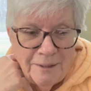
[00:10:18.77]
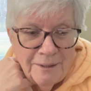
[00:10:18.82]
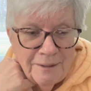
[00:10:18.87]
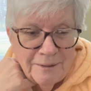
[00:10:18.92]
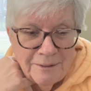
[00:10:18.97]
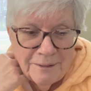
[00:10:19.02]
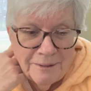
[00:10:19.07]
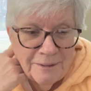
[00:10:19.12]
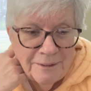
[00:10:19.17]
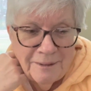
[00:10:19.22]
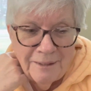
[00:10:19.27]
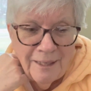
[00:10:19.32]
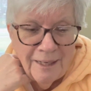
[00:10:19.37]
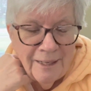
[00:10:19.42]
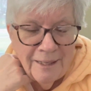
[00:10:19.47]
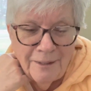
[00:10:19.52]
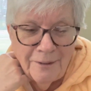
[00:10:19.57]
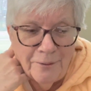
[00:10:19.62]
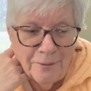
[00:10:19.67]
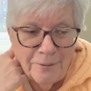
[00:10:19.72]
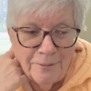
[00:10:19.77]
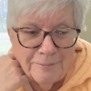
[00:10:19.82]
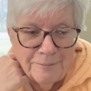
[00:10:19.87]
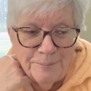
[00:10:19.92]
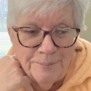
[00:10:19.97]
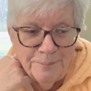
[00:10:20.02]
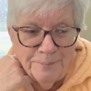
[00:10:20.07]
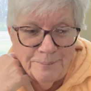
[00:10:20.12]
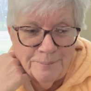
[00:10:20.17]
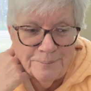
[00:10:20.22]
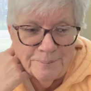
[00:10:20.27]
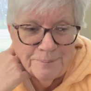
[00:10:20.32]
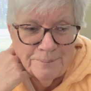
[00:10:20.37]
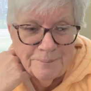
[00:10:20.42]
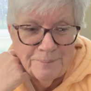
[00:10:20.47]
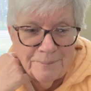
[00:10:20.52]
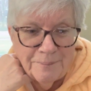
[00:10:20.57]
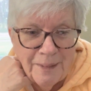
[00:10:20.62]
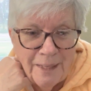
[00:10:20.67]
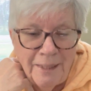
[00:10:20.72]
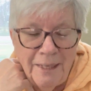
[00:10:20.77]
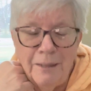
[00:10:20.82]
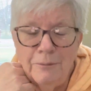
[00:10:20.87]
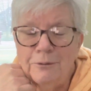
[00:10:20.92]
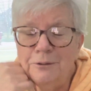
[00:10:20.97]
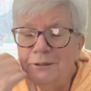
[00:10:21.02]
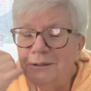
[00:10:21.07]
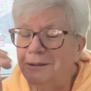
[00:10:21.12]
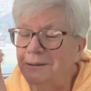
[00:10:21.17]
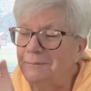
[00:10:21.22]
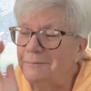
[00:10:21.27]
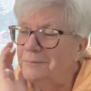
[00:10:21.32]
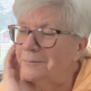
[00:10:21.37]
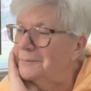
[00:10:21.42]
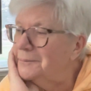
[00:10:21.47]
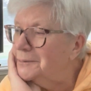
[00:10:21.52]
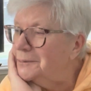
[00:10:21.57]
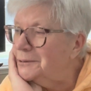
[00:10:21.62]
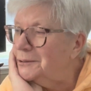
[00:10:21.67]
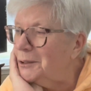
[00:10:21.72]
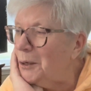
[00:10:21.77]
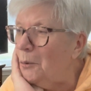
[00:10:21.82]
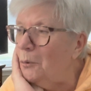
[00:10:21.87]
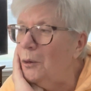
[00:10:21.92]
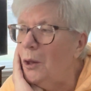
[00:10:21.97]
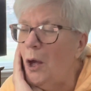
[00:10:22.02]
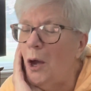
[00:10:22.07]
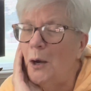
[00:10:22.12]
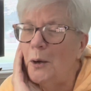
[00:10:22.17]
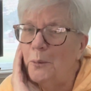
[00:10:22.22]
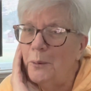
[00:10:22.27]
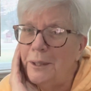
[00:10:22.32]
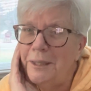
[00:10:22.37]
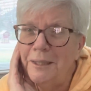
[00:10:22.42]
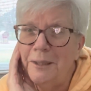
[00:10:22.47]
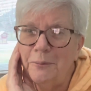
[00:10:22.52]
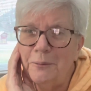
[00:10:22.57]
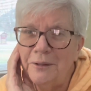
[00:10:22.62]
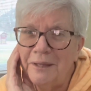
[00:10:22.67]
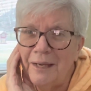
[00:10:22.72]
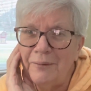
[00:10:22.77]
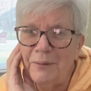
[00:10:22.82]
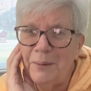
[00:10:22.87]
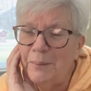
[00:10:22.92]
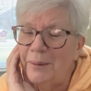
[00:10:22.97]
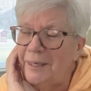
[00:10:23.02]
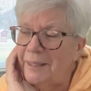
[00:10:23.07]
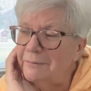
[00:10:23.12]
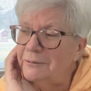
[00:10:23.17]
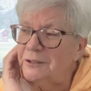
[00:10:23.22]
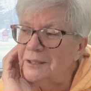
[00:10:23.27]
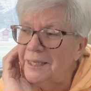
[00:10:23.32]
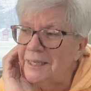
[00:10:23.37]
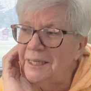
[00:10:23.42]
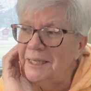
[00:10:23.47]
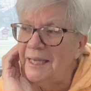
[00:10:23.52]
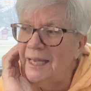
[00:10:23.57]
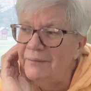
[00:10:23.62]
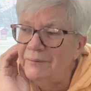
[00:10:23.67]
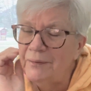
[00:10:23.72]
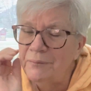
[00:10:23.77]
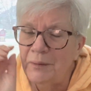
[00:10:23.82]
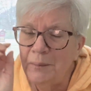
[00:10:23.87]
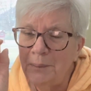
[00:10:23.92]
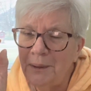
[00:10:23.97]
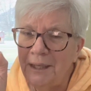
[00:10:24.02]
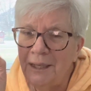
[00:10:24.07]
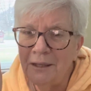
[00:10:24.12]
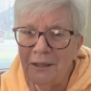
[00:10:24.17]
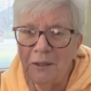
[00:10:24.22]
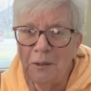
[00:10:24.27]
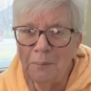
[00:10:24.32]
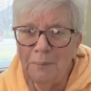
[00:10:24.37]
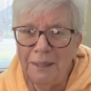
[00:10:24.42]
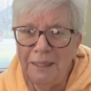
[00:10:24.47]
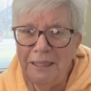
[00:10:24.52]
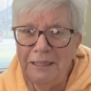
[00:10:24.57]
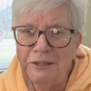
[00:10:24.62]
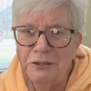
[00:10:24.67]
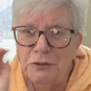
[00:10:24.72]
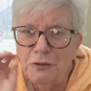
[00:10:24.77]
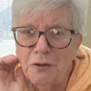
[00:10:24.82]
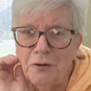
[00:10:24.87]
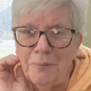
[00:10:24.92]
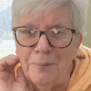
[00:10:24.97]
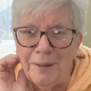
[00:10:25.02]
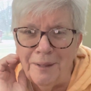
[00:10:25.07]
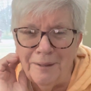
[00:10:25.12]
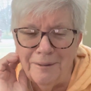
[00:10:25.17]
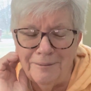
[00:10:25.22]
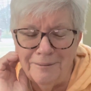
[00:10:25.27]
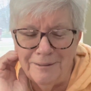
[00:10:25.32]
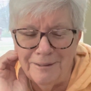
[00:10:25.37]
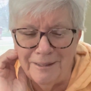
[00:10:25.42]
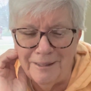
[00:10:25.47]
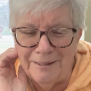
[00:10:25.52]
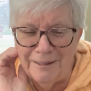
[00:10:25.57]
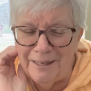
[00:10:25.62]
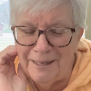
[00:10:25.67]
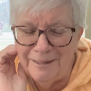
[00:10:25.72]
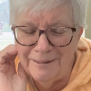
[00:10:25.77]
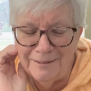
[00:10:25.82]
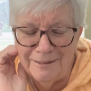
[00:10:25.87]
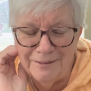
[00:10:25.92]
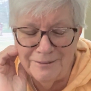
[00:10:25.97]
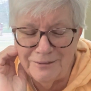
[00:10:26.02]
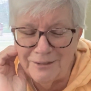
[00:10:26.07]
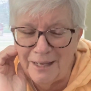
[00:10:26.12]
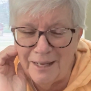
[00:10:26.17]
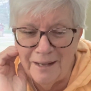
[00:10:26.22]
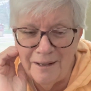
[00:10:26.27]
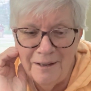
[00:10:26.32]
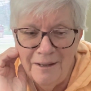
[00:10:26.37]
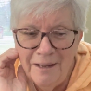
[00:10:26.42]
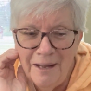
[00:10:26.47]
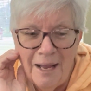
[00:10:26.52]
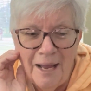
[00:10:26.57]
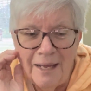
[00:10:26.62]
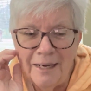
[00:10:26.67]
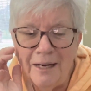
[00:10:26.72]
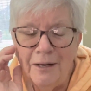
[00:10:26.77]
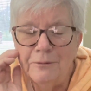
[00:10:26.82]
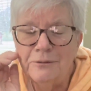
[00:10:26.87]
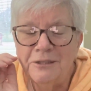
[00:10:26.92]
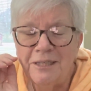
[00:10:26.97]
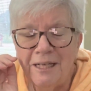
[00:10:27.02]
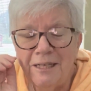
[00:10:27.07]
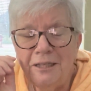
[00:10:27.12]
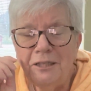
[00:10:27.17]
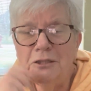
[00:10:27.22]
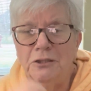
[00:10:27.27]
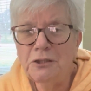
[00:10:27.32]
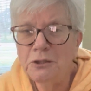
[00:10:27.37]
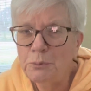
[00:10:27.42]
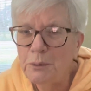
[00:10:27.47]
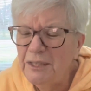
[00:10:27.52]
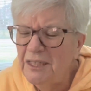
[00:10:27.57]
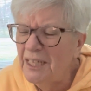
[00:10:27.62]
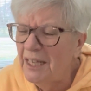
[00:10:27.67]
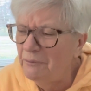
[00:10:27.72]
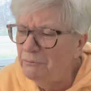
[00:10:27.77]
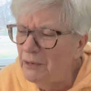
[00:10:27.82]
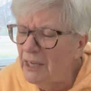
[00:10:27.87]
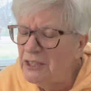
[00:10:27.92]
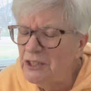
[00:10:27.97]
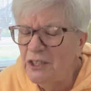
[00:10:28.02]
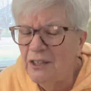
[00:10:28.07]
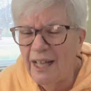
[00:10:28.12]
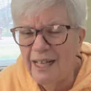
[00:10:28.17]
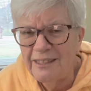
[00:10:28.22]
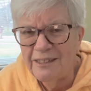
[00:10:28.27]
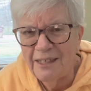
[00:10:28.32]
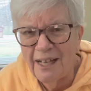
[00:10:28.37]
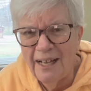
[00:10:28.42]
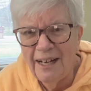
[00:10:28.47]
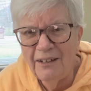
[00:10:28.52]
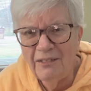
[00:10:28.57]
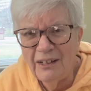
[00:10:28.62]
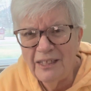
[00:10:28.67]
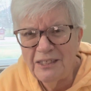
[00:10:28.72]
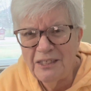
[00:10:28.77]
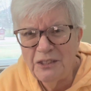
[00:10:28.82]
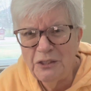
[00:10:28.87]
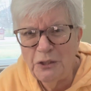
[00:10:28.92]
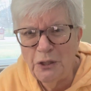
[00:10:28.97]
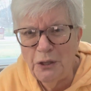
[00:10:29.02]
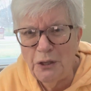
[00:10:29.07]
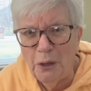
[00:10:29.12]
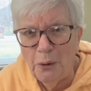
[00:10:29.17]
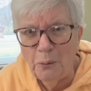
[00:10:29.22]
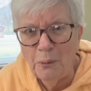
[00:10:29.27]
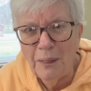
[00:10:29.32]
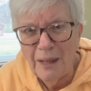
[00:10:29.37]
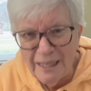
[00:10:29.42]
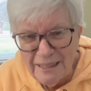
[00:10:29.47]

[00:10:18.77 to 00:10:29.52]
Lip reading: I don't know. And he was so long-winded with everybody. It was like he gave everybody a little mini sermon. It's like, and I know, Sandy, you just went to confession last night and listened to you.